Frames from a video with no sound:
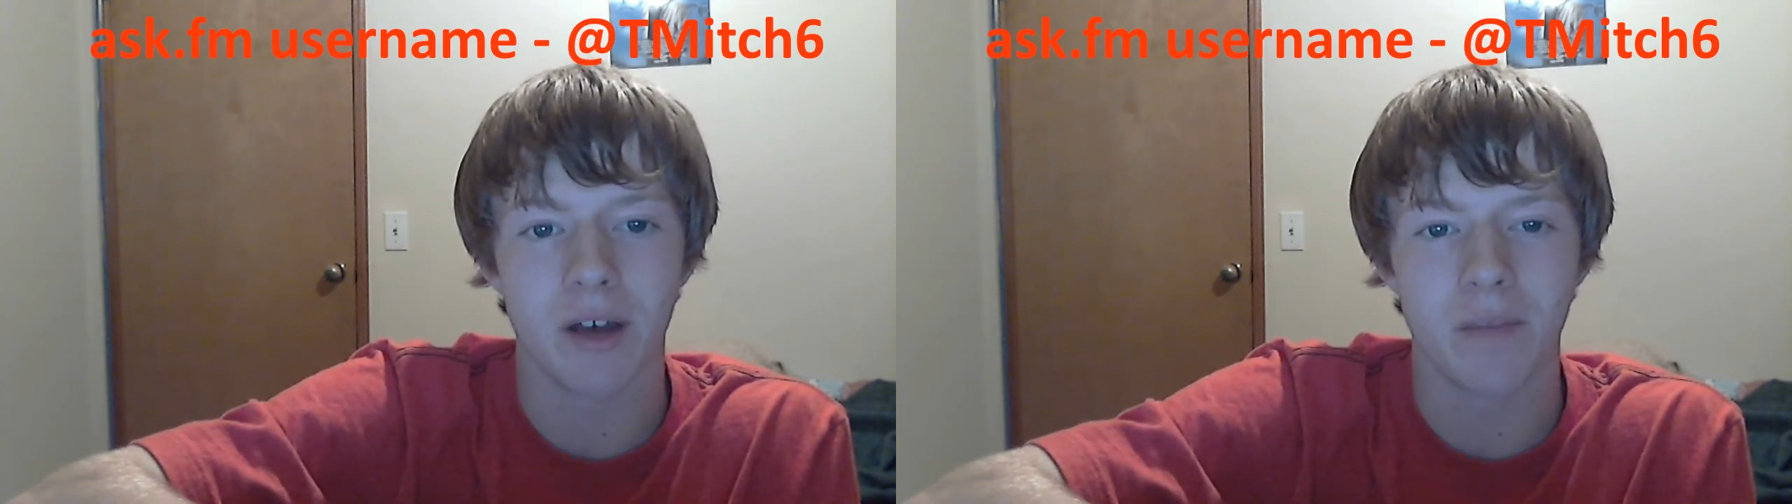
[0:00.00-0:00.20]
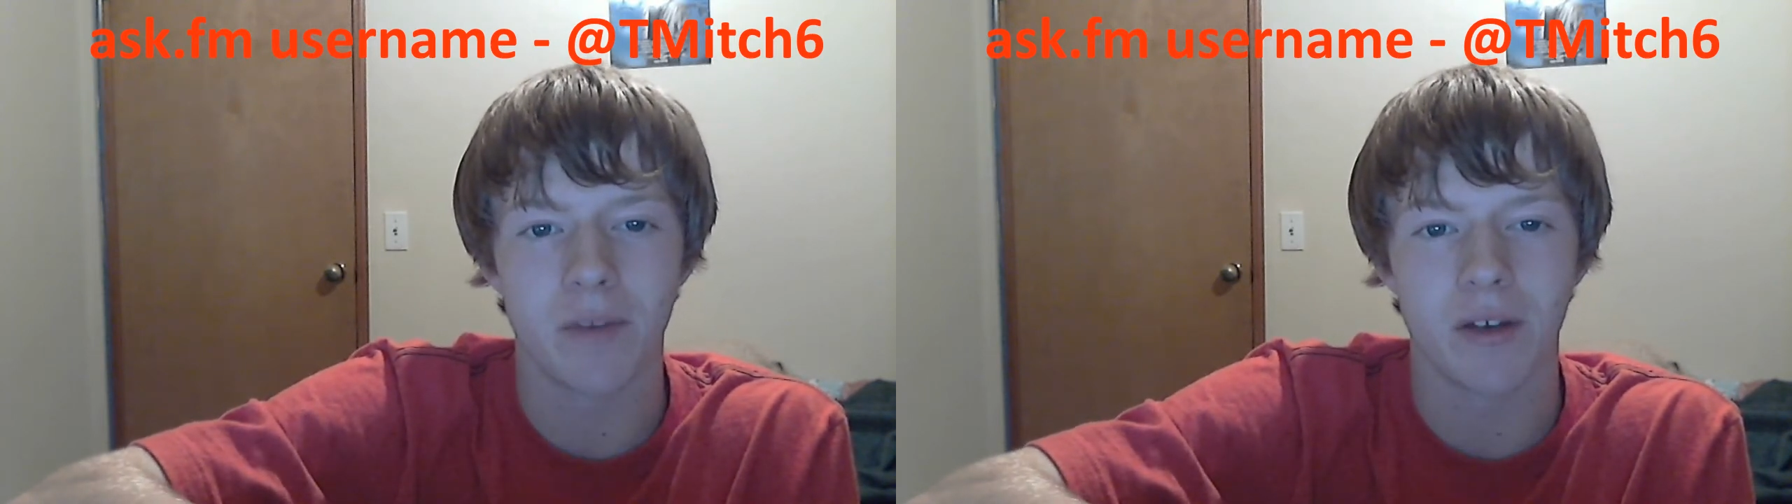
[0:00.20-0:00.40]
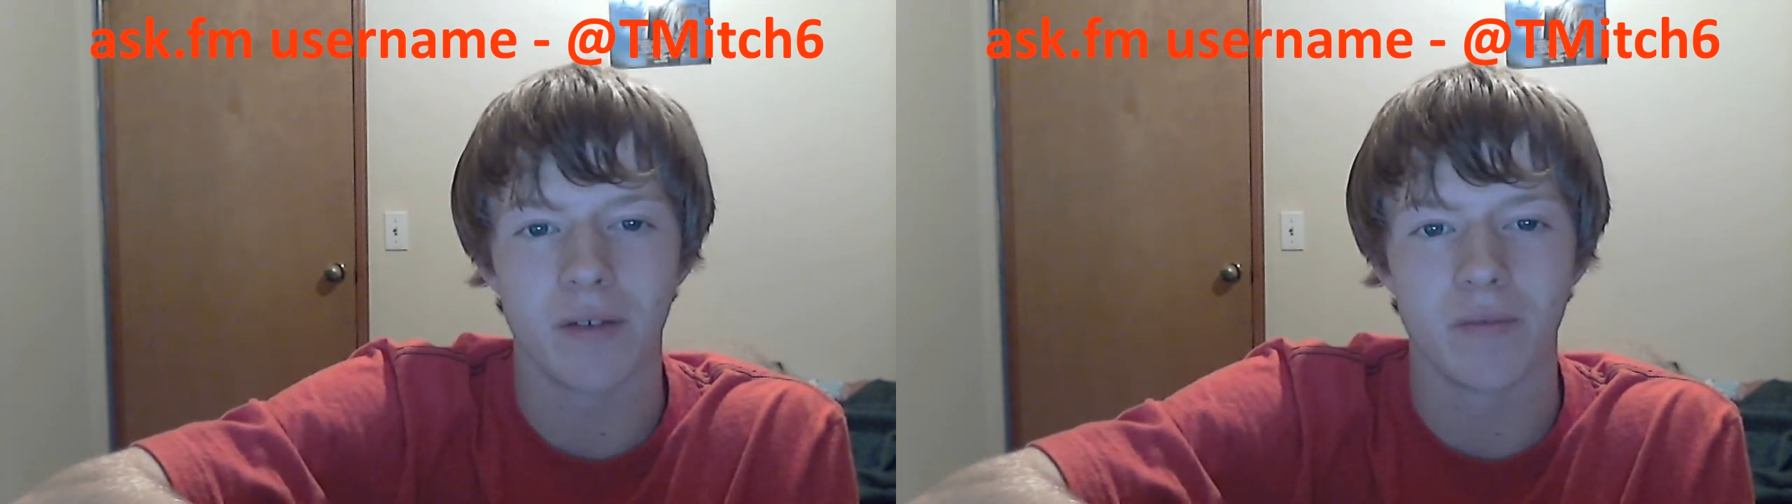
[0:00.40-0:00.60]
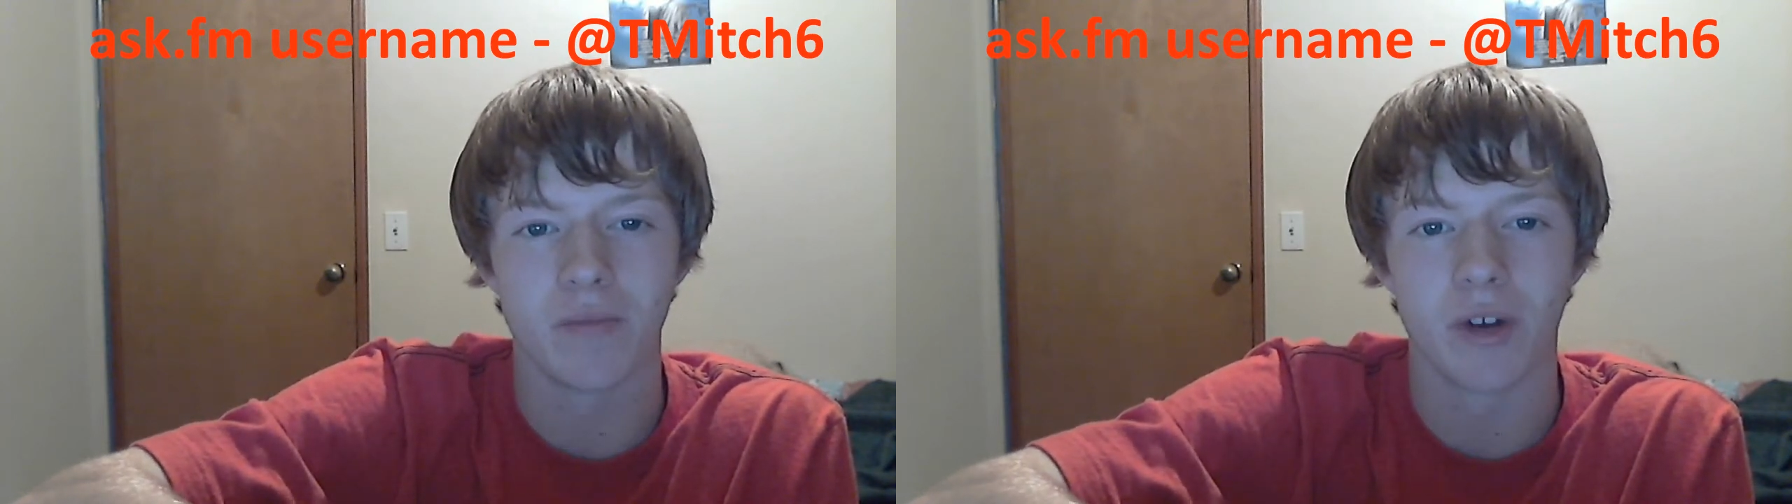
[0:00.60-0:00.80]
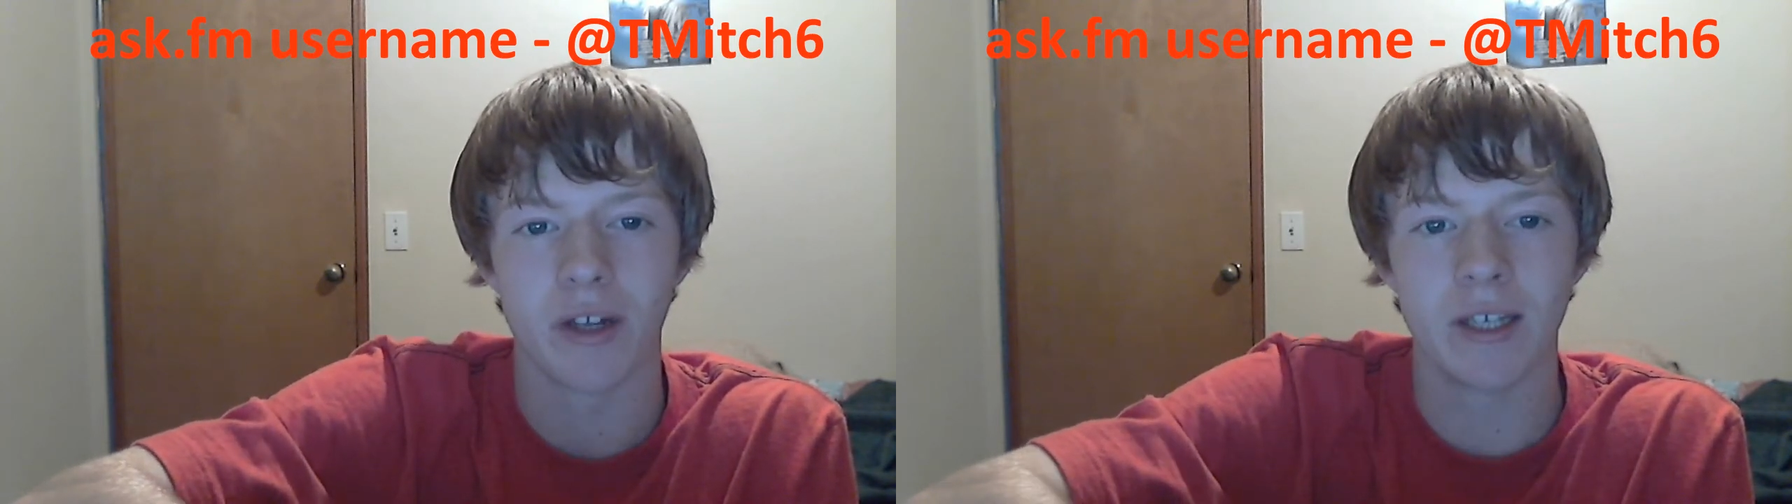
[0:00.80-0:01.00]
up and
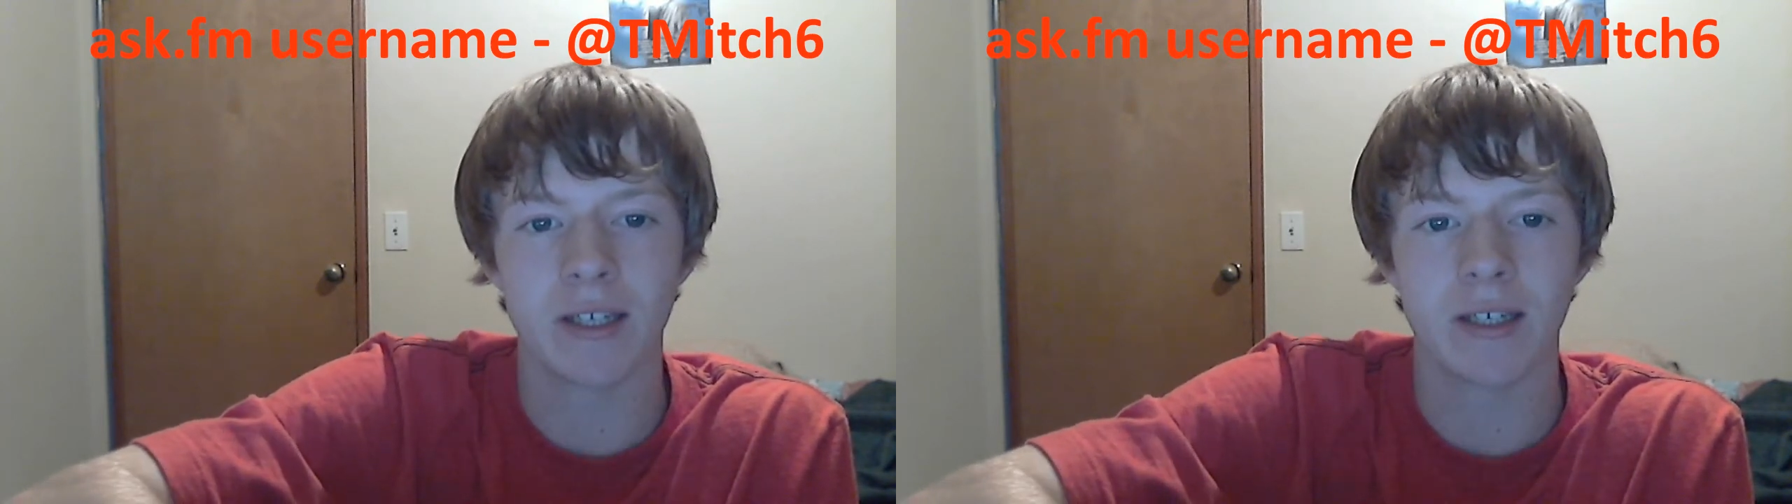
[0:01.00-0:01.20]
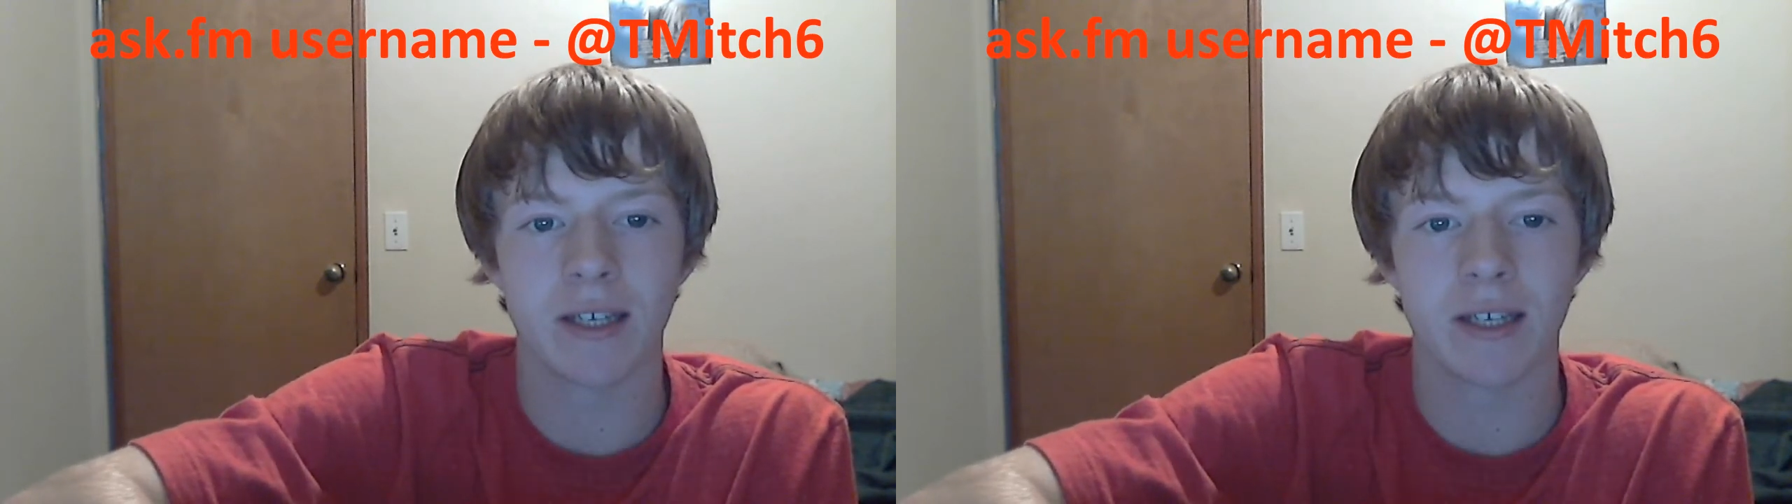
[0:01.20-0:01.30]
running.